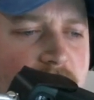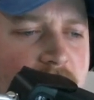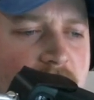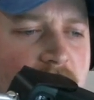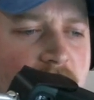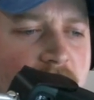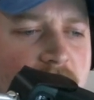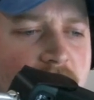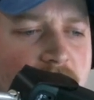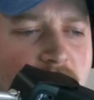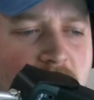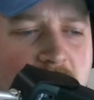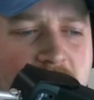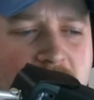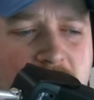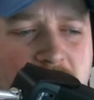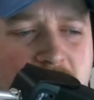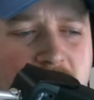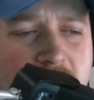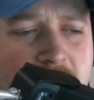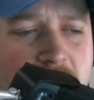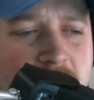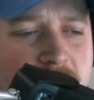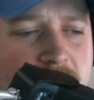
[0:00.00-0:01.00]

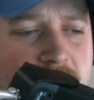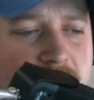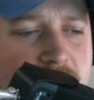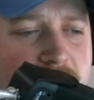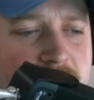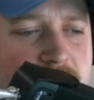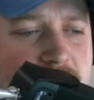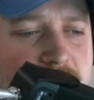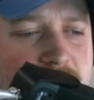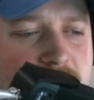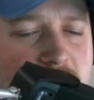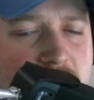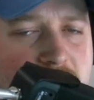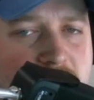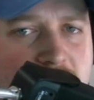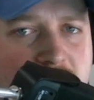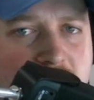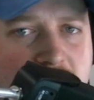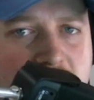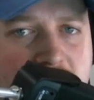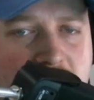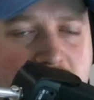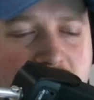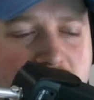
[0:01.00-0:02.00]
Reinildo is
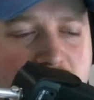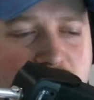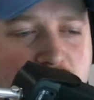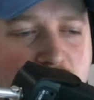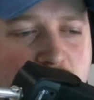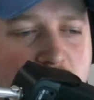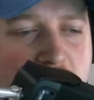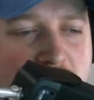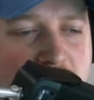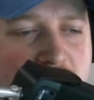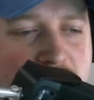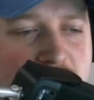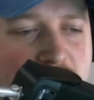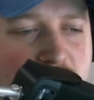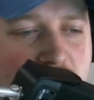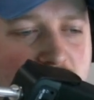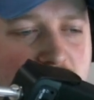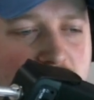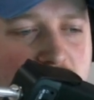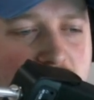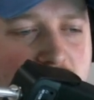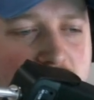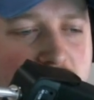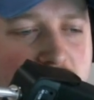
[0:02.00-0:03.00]
starting, I think, at fullback for